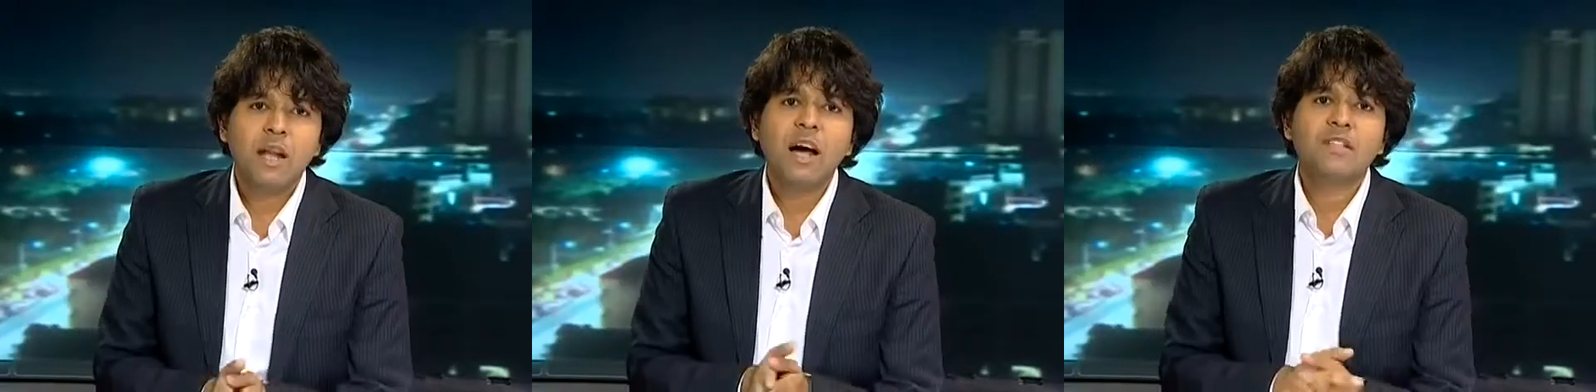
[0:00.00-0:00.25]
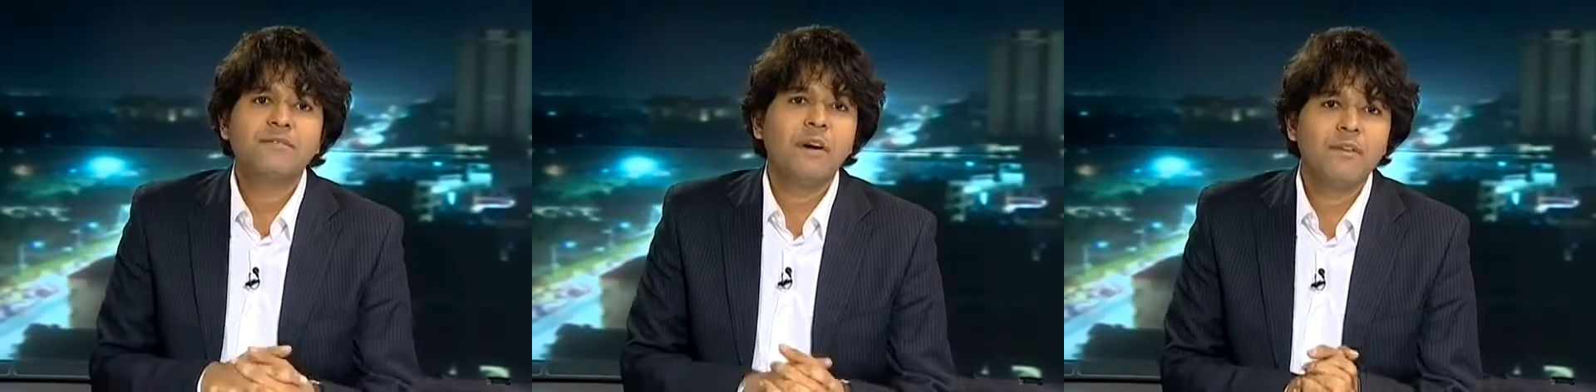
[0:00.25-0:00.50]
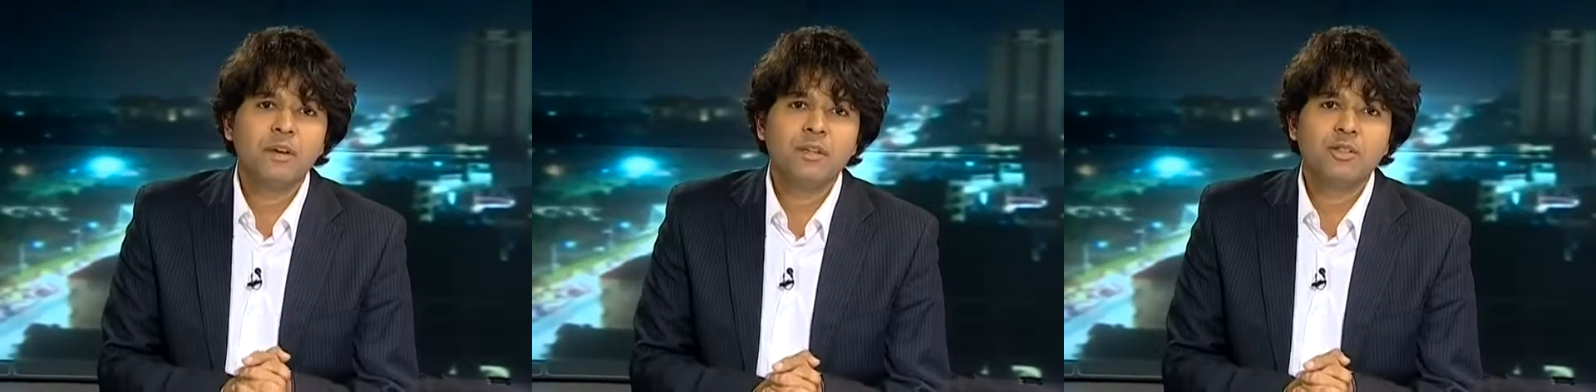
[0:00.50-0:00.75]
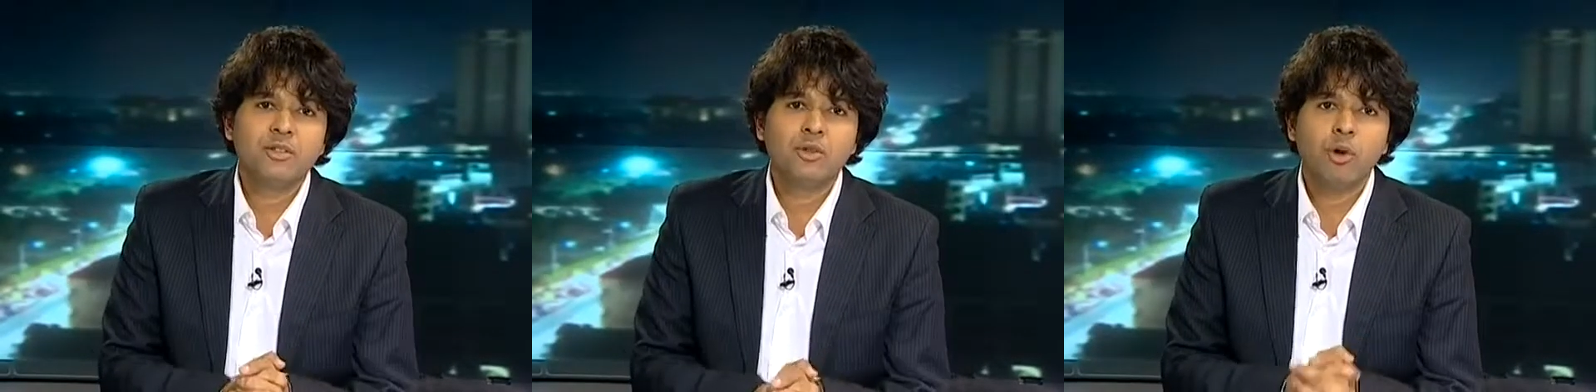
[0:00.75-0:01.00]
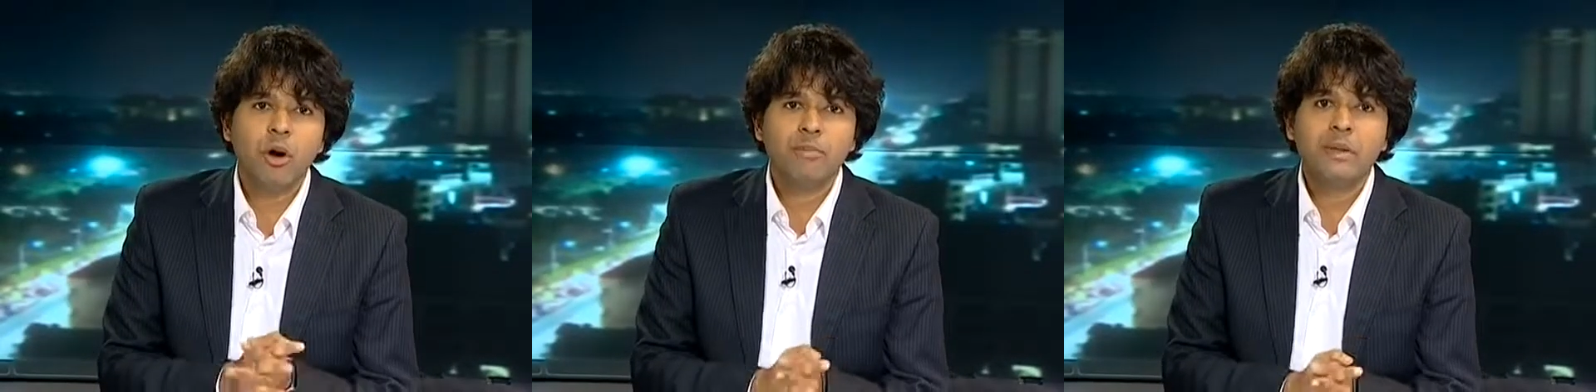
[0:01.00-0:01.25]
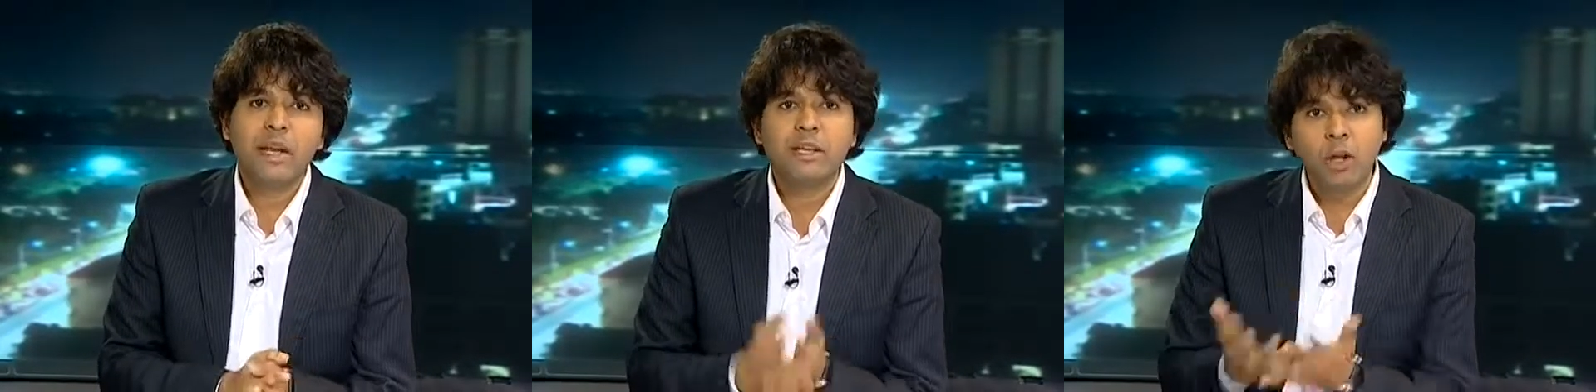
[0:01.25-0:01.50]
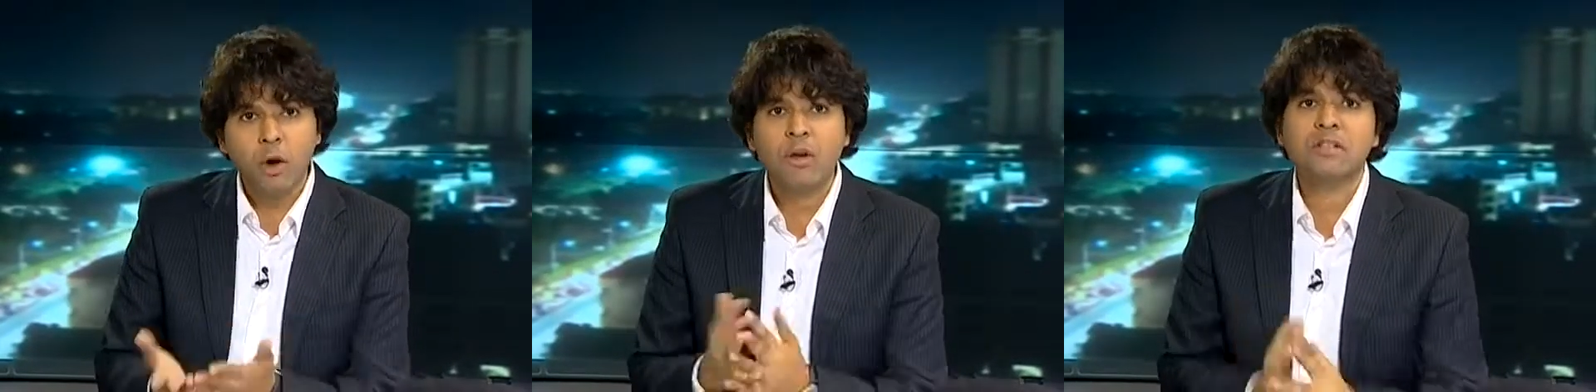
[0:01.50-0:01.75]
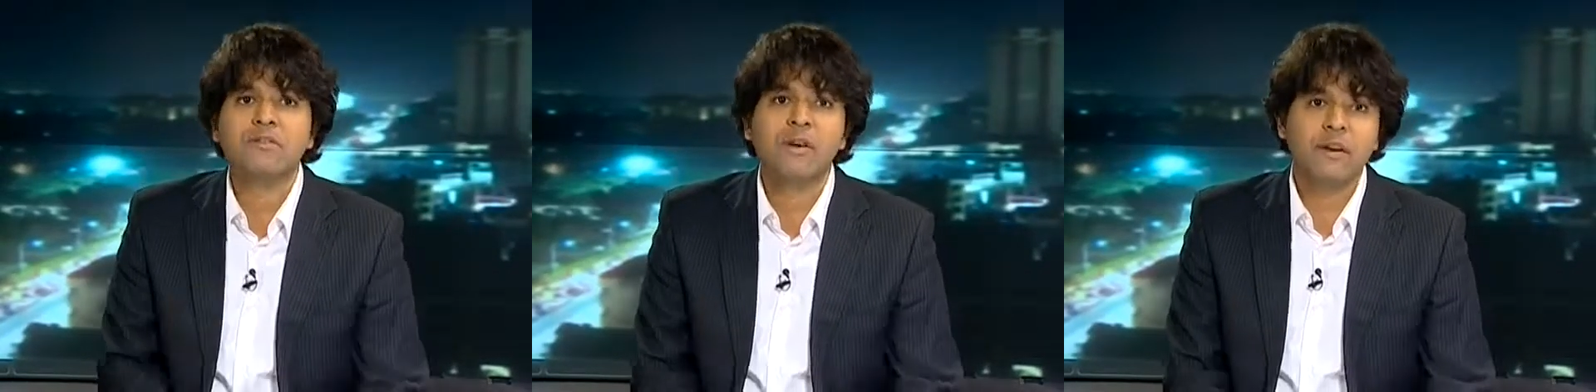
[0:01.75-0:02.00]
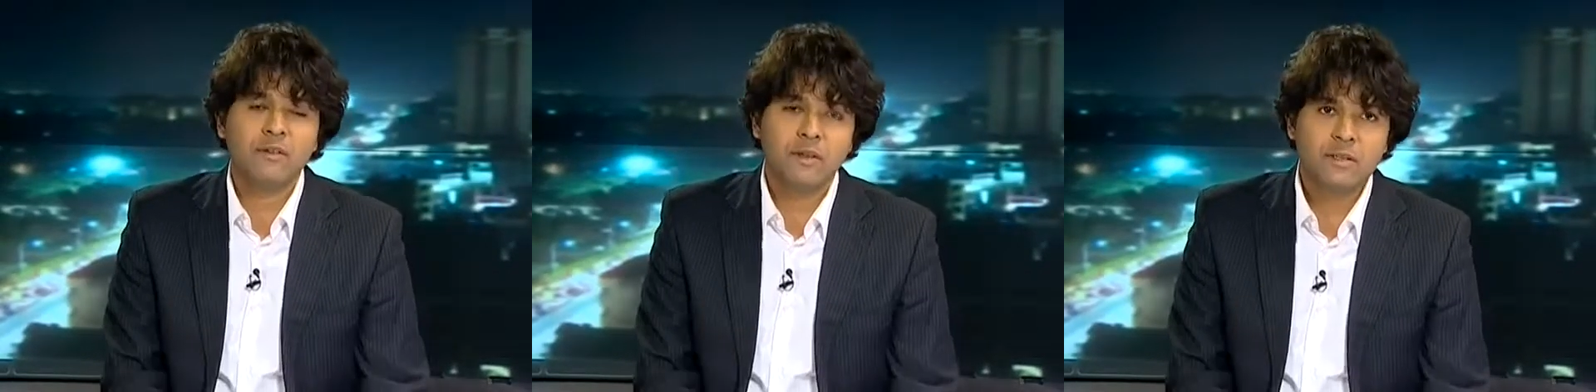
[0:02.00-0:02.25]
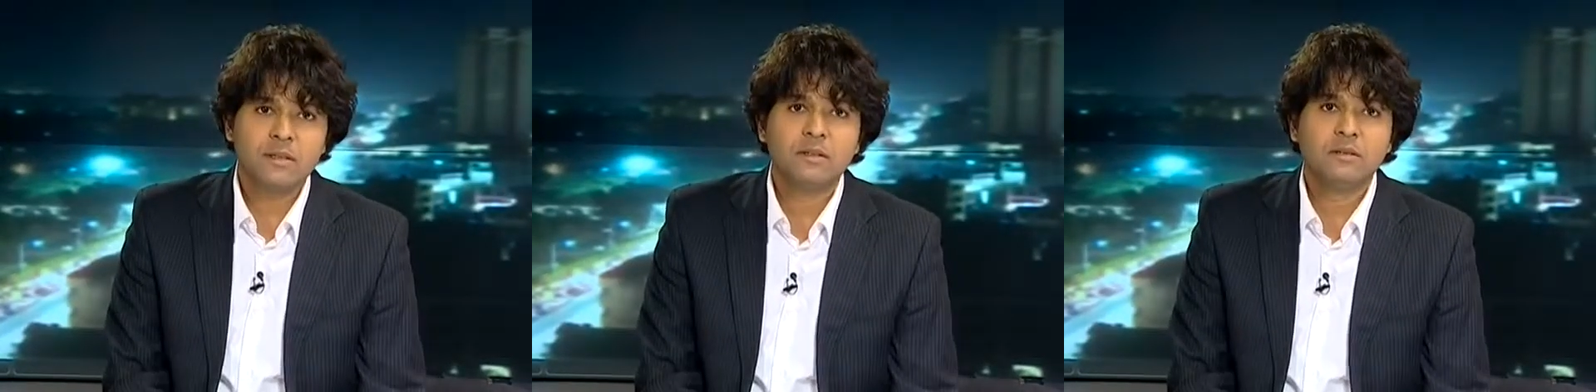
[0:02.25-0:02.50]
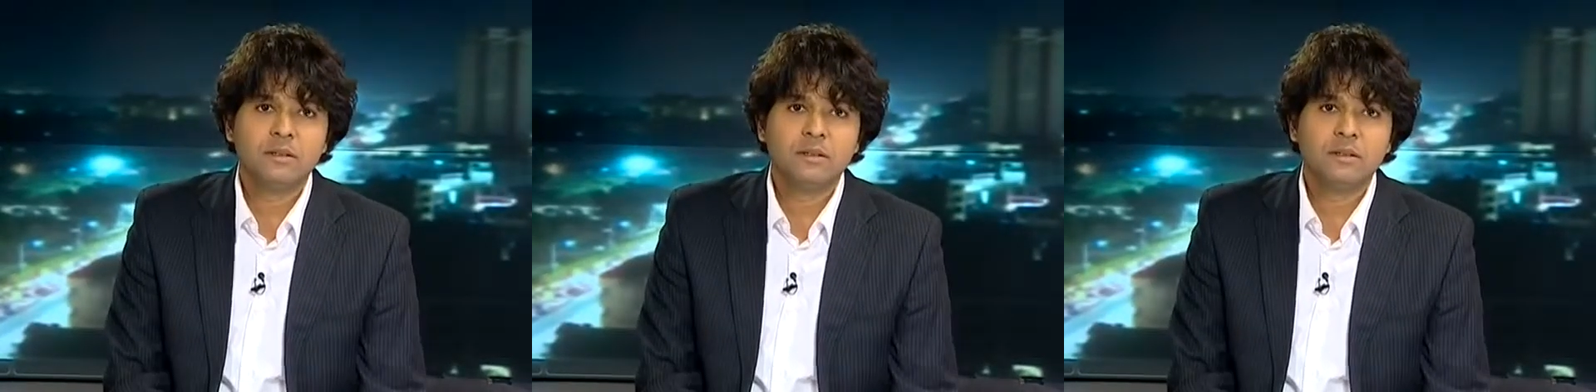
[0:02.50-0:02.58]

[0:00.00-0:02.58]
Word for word: last five years should not be like the last five years.